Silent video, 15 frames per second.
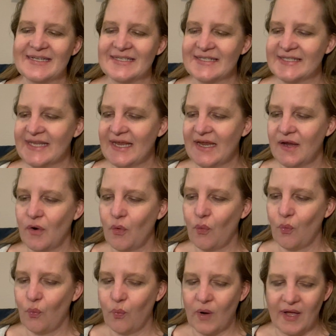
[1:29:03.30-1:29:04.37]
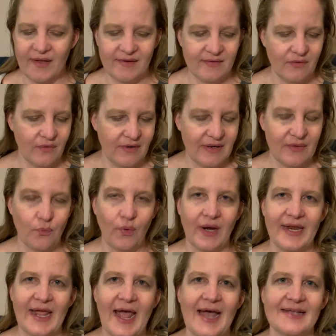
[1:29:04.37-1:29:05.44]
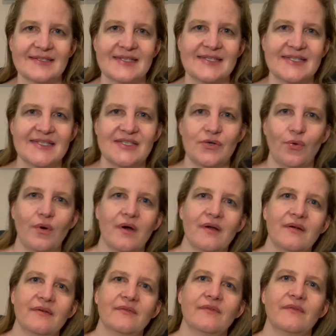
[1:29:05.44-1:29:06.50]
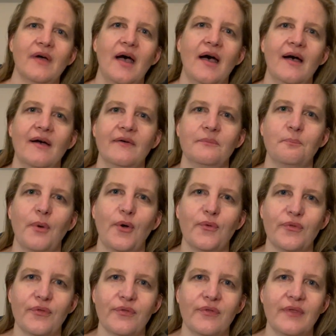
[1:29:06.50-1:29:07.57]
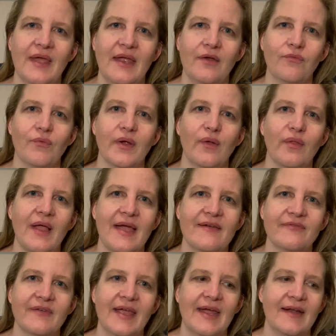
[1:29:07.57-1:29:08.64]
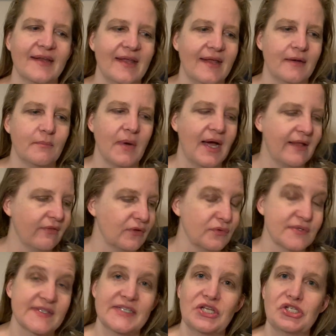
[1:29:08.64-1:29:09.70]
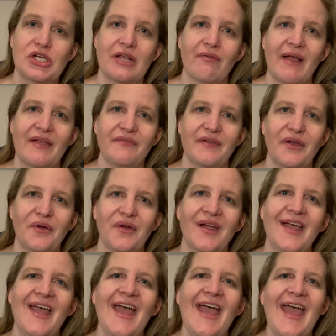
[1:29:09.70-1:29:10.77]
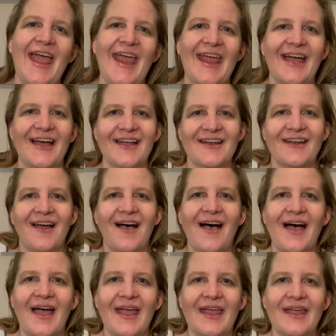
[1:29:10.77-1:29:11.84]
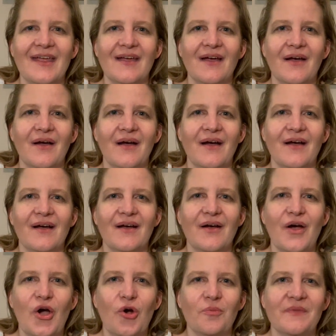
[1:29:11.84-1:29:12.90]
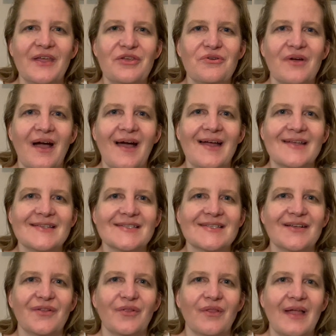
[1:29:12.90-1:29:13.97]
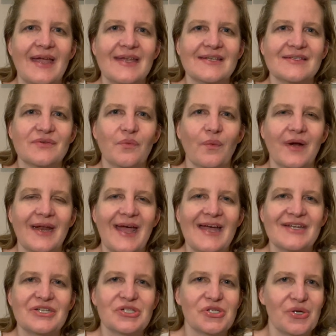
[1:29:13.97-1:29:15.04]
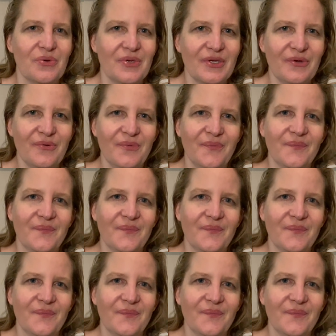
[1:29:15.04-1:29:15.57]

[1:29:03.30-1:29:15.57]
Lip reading: to see what it has in store, both in real life and in my little stitching life here. And I hope that you guys liked what I had to show you.